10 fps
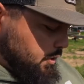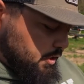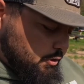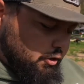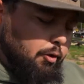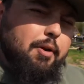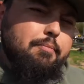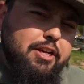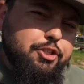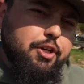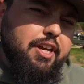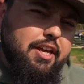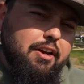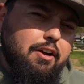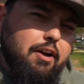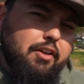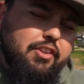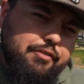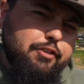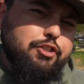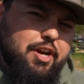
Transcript: we're going to do a little bit of measuring here on the different